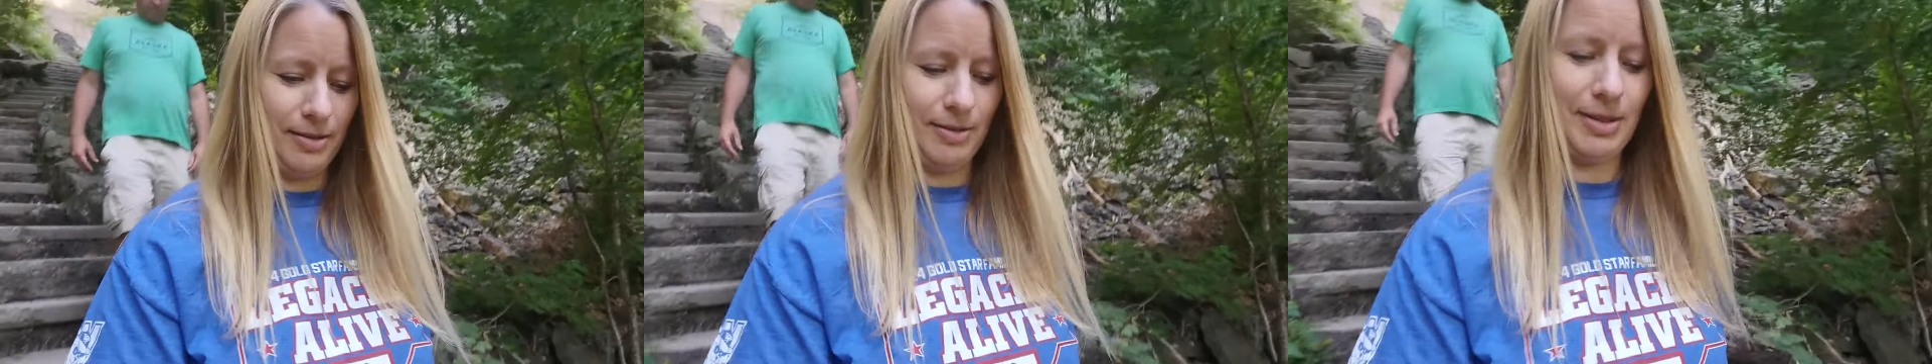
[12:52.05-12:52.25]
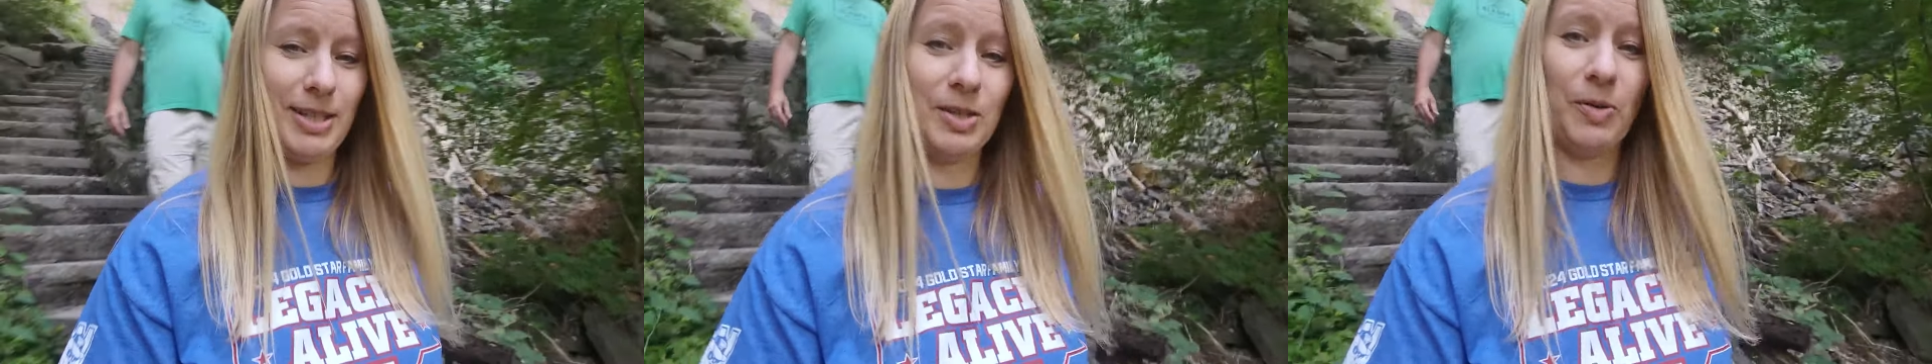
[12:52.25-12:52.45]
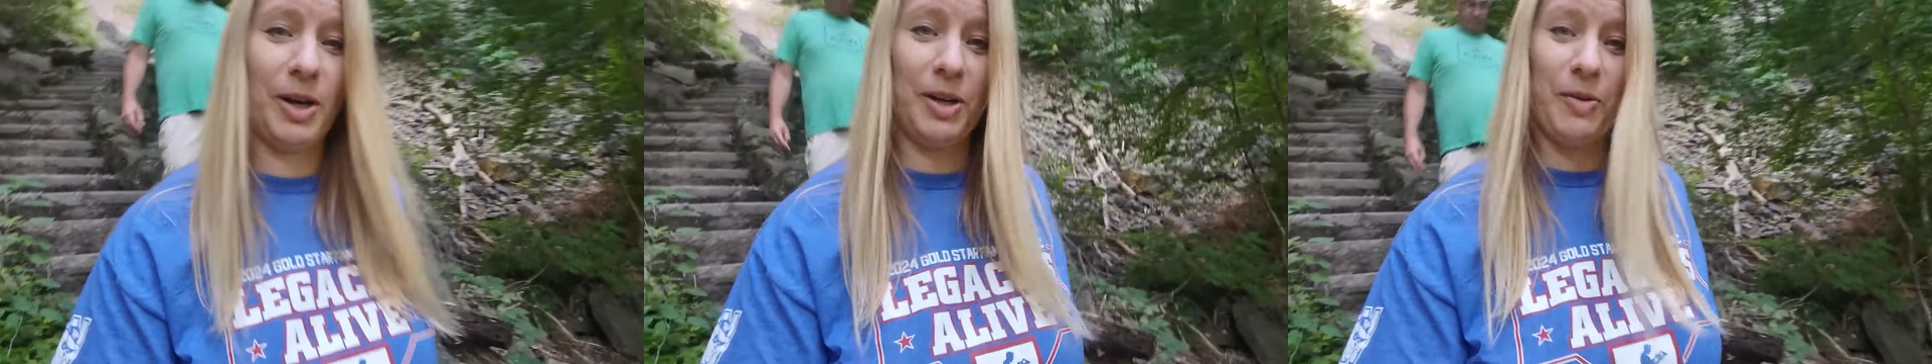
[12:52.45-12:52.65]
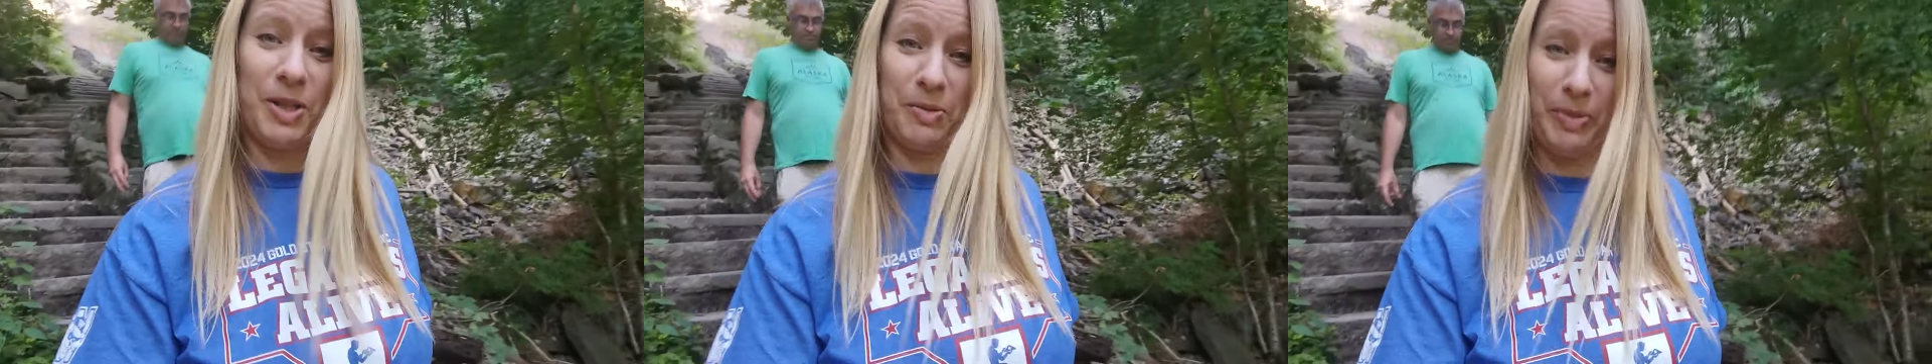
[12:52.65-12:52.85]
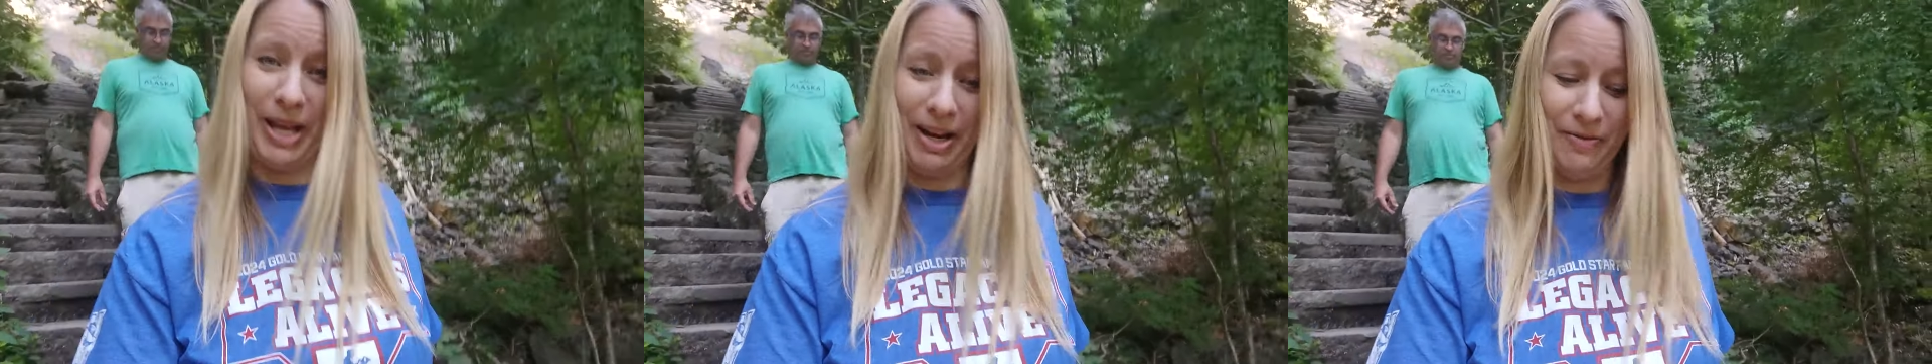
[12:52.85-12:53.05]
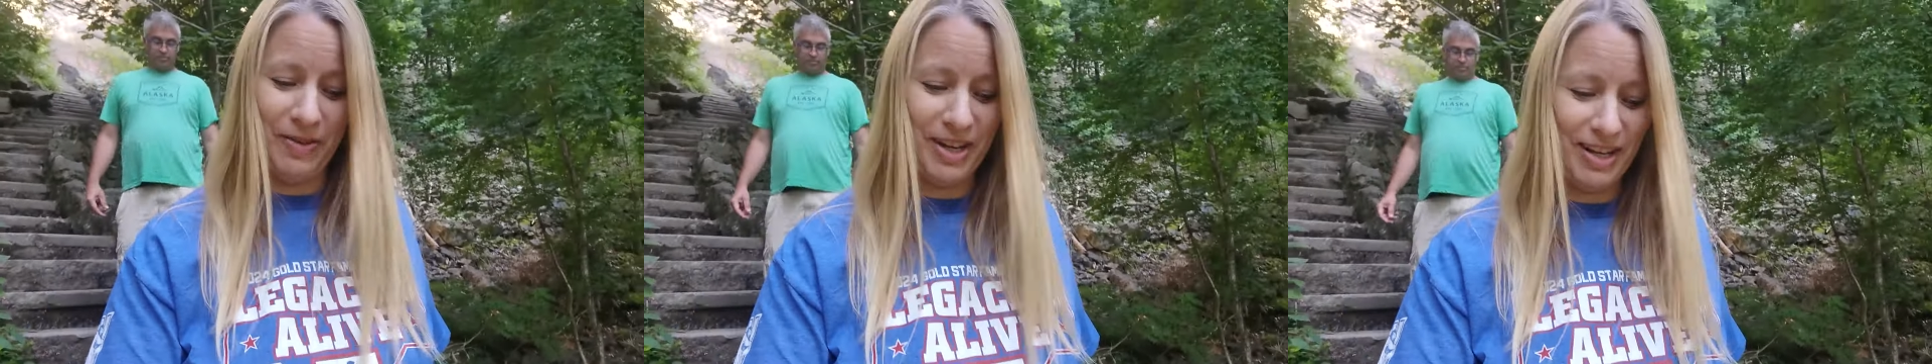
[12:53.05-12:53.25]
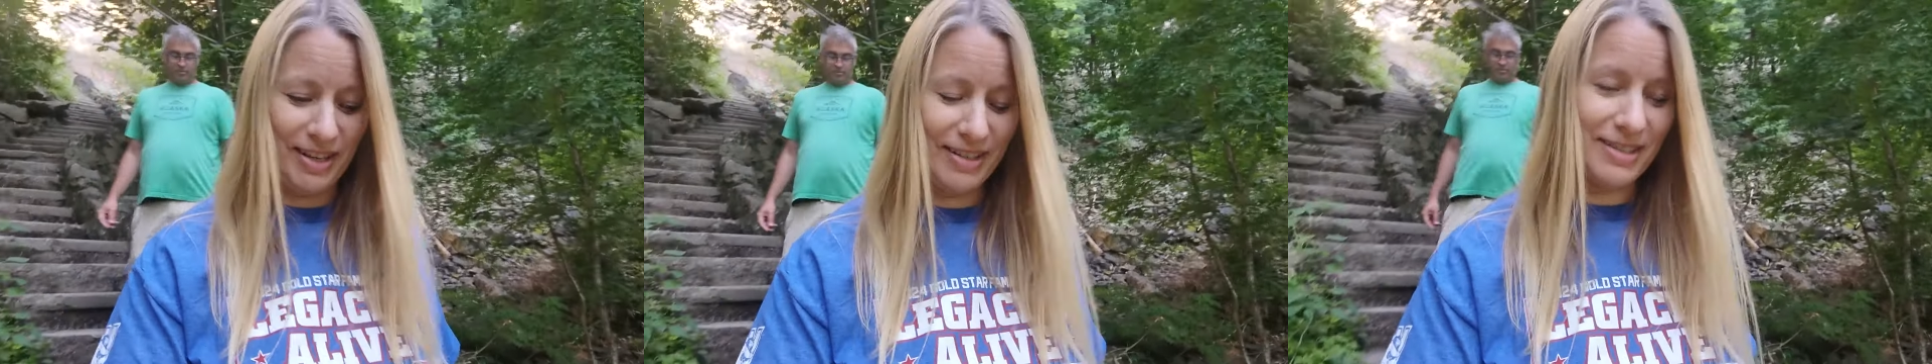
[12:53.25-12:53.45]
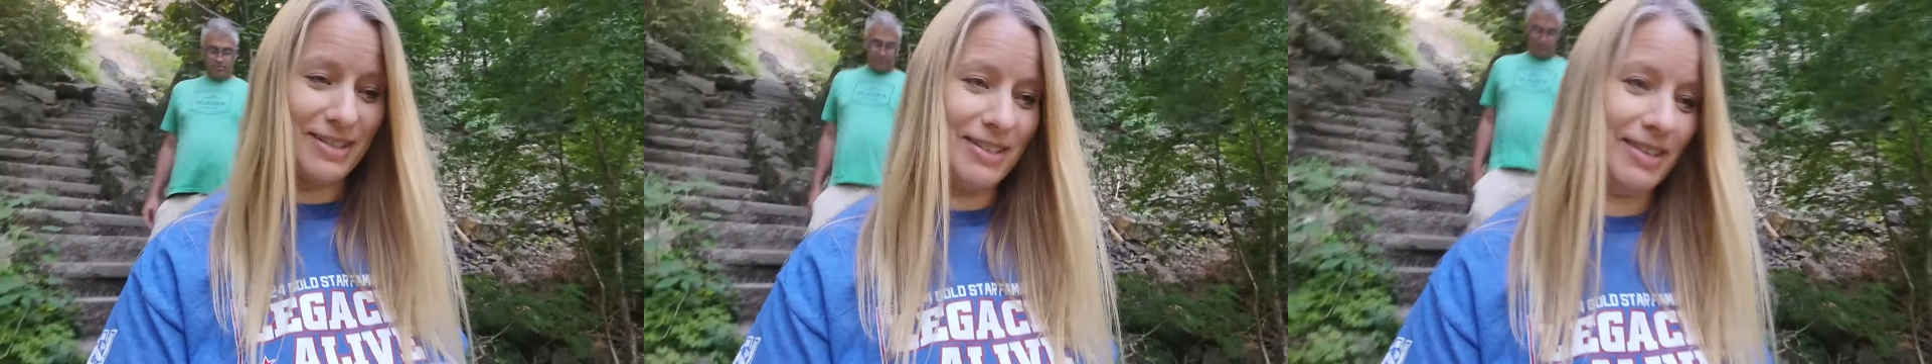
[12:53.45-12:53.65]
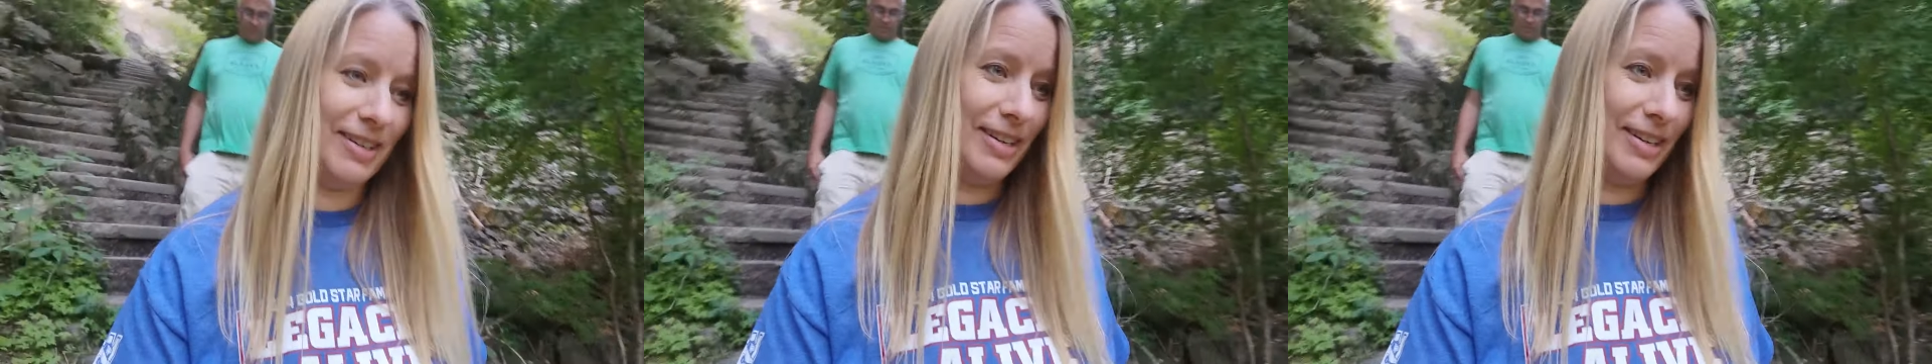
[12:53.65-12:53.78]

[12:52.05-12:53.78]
since we already went to Planet Fitness.